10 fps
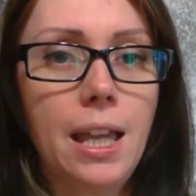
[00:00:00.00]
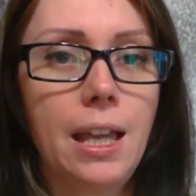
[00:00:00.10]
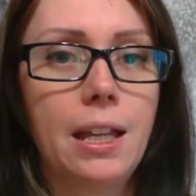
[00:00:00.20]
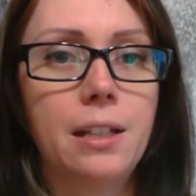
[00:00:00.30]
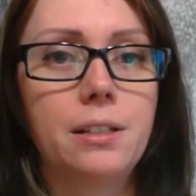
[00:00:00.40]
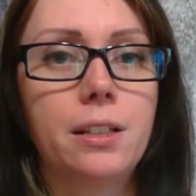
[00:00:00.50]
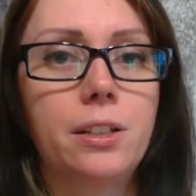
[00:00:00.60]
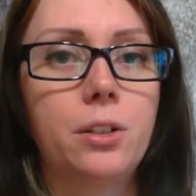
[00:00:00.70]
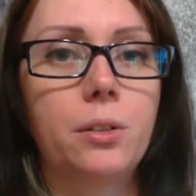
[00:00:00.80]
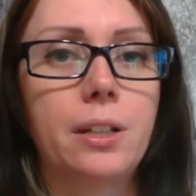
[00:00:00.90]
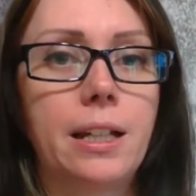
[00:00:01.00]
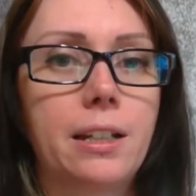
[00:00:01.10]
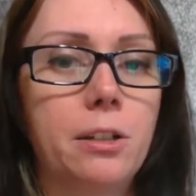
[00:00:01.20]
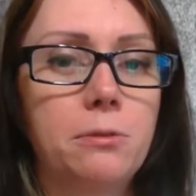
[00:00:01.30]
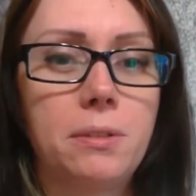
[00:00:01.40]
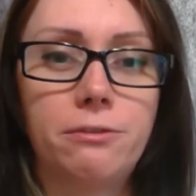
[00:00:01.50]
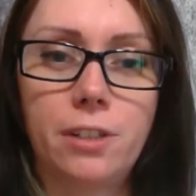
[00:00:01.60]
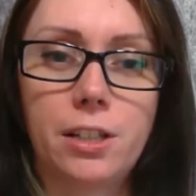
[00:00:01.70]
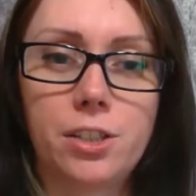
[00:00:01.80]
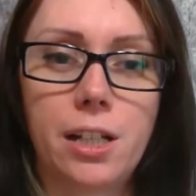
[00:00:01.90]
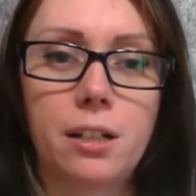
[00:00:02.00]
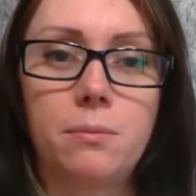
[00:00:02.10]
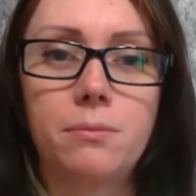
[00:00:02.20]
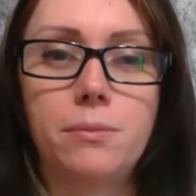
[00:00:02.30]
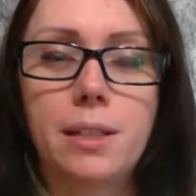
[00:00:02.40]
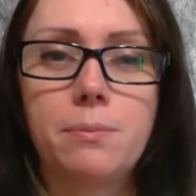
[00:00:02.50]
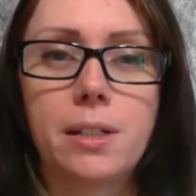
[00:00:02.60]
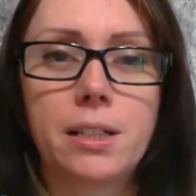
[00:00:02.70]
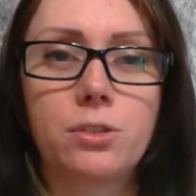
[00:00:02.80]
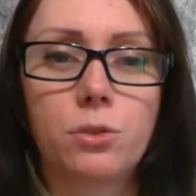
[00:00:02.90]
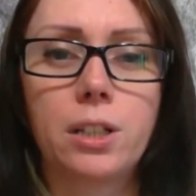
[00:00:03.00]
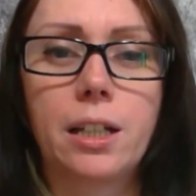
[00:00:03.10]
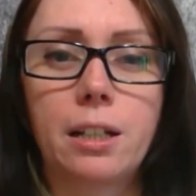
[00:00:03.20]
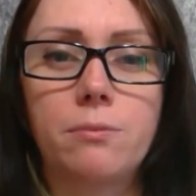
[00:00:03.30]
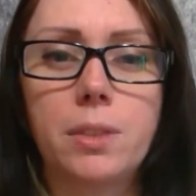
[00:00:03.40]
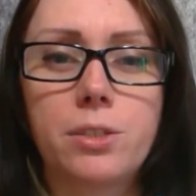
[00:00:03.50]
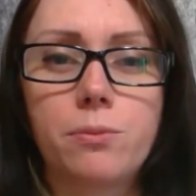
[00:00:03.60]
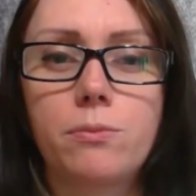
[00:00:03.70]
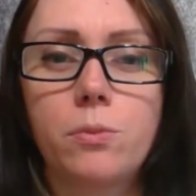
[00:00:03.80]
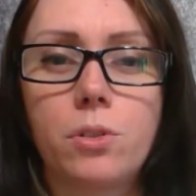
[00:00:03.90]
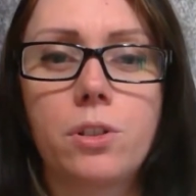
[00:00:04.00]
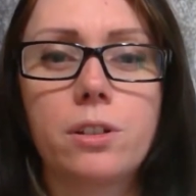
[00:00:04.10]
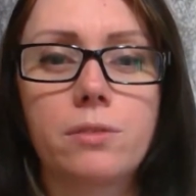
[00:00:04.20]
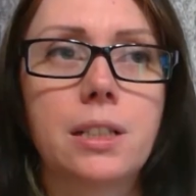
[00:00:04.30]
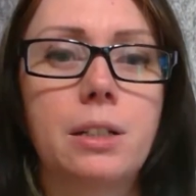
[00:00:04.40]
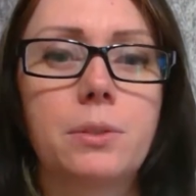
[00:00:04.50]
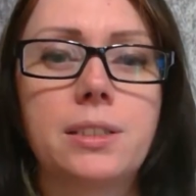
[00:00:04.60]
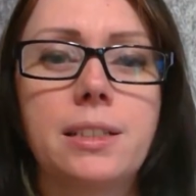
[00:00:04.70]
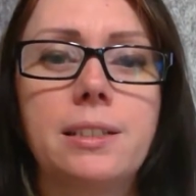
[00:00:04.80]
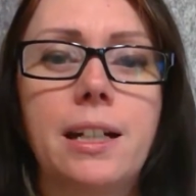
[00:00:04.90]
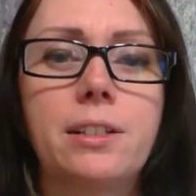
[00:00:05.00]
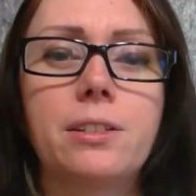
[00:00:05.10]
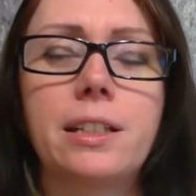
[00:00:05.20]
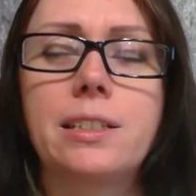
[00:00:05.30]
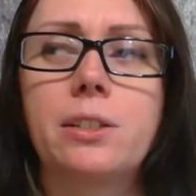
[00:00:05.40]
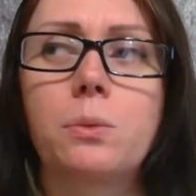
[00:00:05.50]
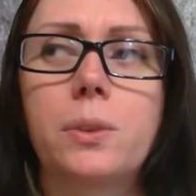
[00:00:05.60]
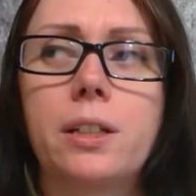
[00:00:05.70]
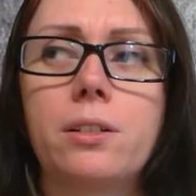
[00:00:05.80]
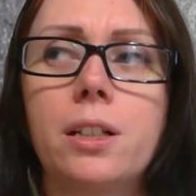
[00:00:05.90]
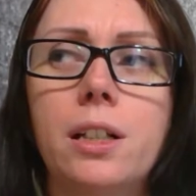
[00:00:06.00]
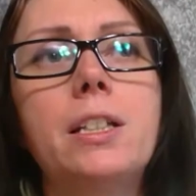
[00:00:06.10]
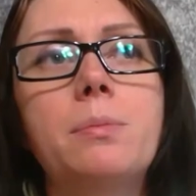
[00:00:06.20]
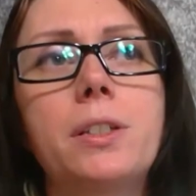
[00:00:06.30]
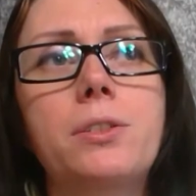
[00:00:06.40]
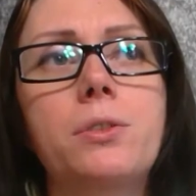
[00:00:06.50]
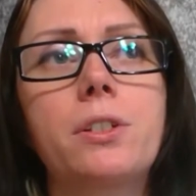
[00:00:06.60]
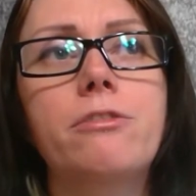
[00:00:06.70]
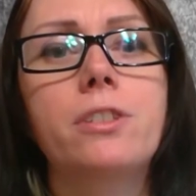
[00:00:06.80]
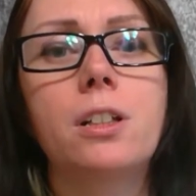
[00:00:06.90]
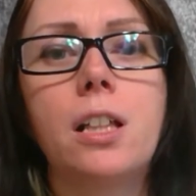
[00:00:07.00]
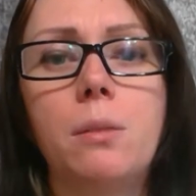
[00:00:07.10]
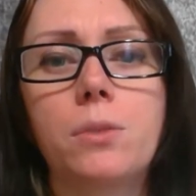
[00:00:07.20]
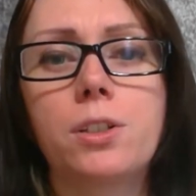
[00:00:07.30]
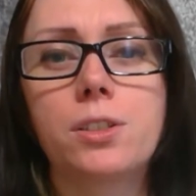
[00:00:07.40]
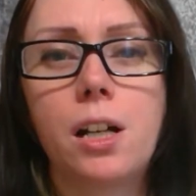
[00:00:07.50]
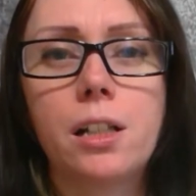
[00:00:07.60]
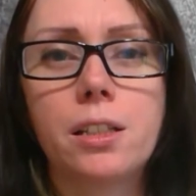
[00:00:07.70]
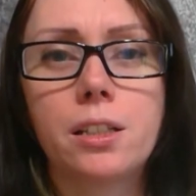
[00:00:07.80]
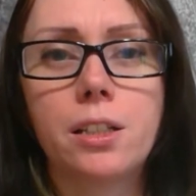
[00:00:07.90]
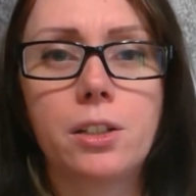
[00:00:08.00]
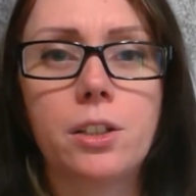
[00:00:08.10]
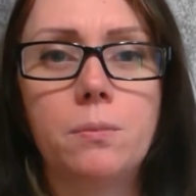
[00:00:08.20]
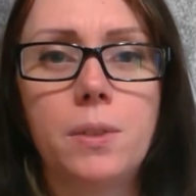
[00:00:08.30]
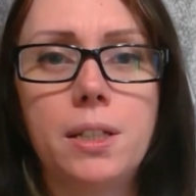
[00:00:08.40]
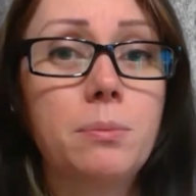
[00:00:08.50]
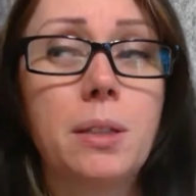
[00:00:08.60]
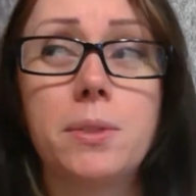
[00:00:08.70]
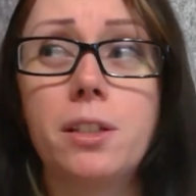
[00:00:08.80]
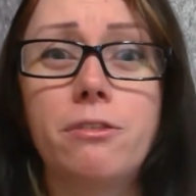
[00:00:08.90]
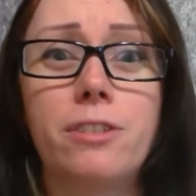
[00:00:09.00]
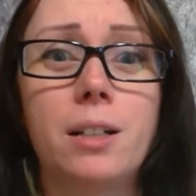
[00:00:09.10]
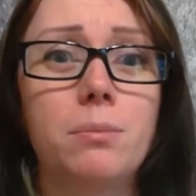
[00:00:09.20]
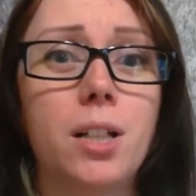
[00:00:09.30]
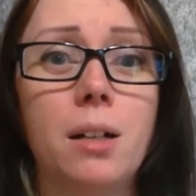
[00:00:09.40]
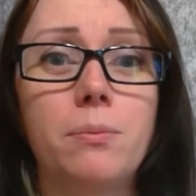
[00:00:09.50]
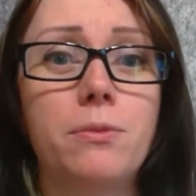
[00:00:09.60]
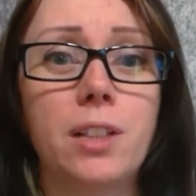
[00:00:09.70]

and you know, it kind of helps me flesh out and make my story like a much more, I don't want to say tighter, that sounds weird. It makes my story feel a lot more solid than it could be. Sometimes he'll find plot